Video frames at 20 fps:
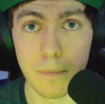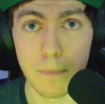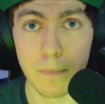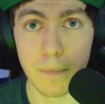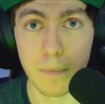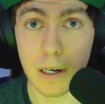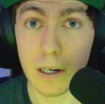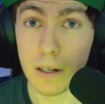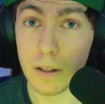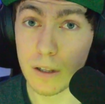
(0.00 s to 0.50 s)

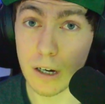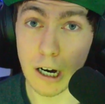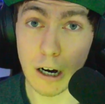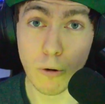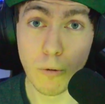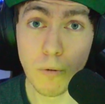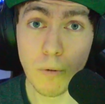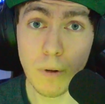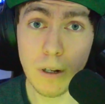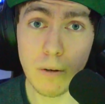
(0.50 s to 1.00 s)
the
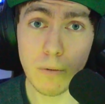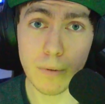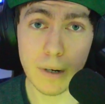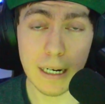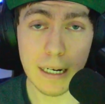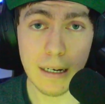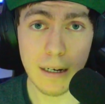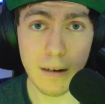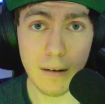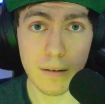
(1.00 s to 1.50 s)
only
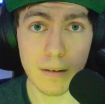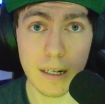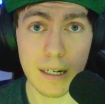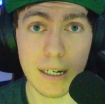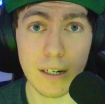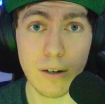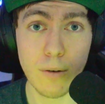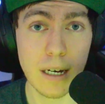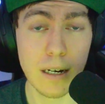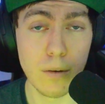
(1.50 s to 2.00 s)
way that you
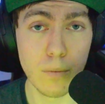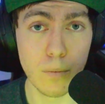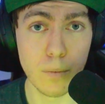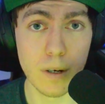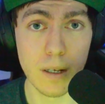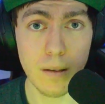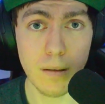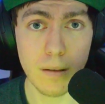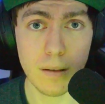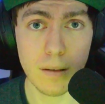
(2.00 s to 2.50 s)
can
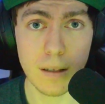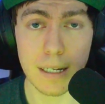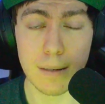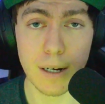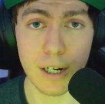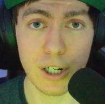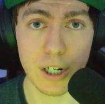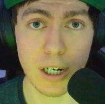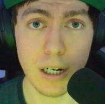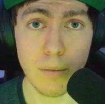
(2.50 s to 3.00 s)
win this
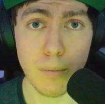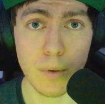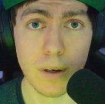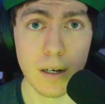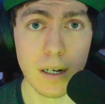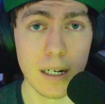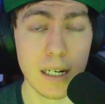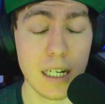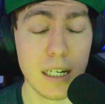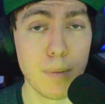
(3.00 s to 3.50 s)
matchup
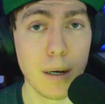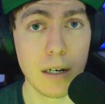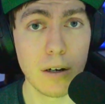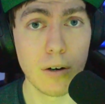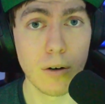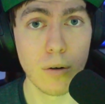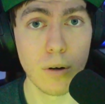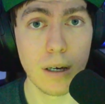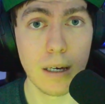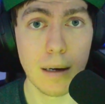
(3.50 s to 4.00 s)
is by
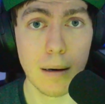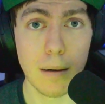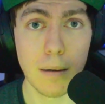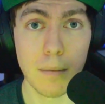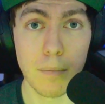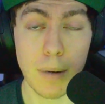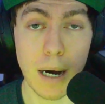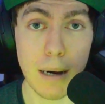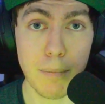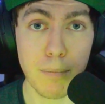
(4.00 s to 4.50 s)
going
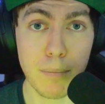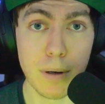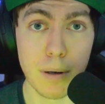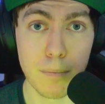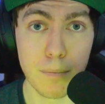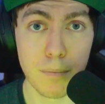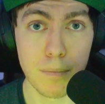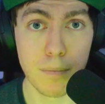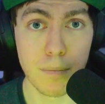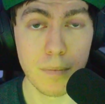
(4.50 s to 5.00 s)
pub
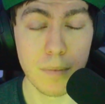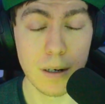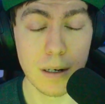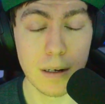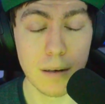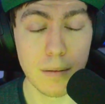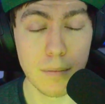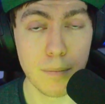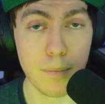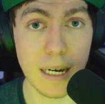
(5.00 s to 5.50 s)

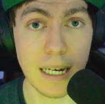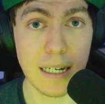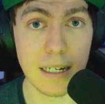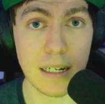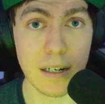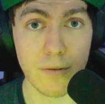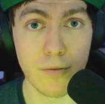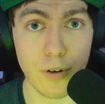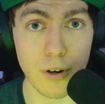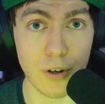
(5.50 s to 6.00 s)
bait
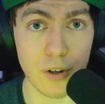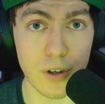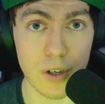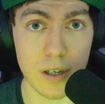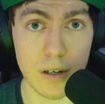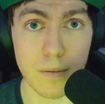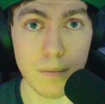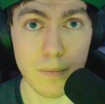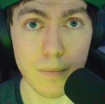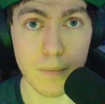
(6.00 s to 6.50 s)
first.
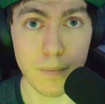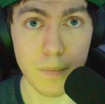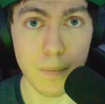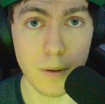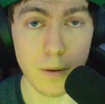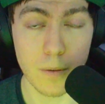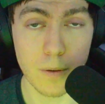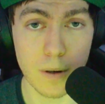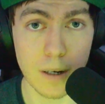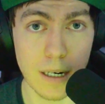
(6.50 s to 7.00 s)

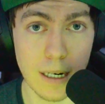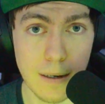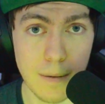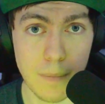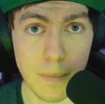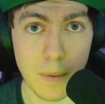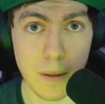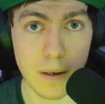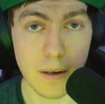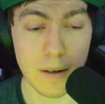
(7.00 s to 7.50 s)
Alright?
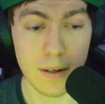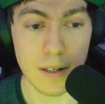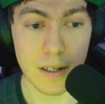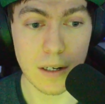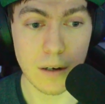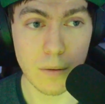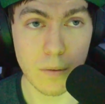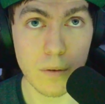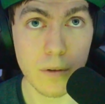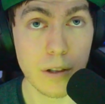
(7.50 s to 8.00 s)
So
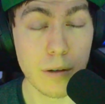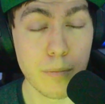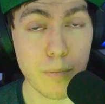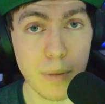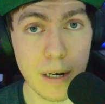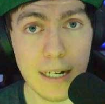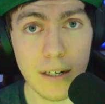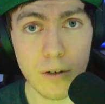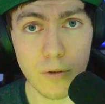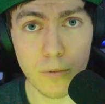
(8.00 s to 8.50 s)
the play
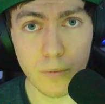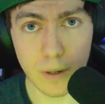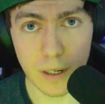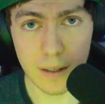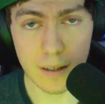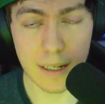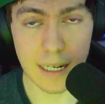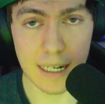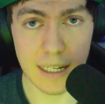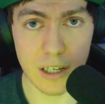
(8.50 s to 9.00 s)
to win in
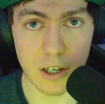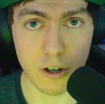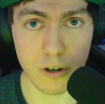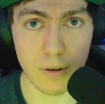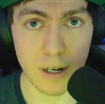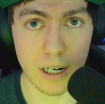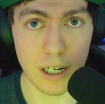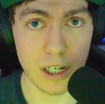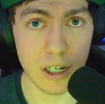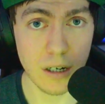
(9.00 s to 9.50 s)
that
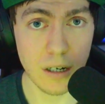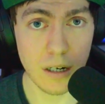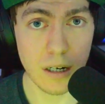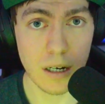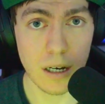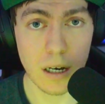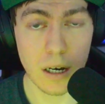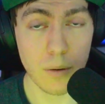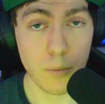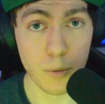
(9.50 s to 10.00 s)
situation
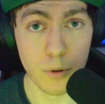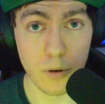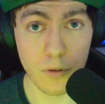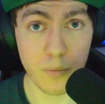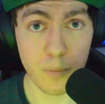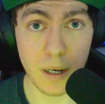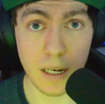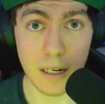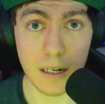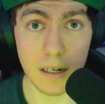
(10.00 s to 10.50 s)
would have
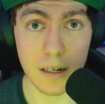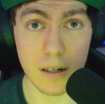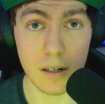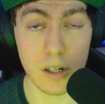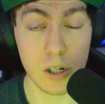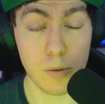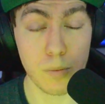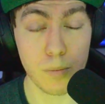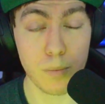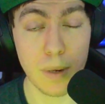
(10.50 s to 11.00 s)
been to
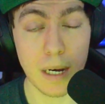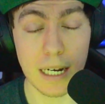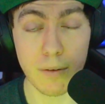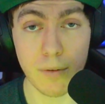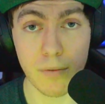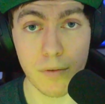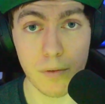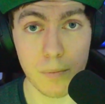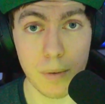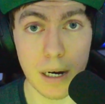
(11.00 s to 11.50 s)
bait with a
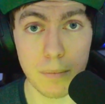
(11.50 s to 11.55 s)
pub.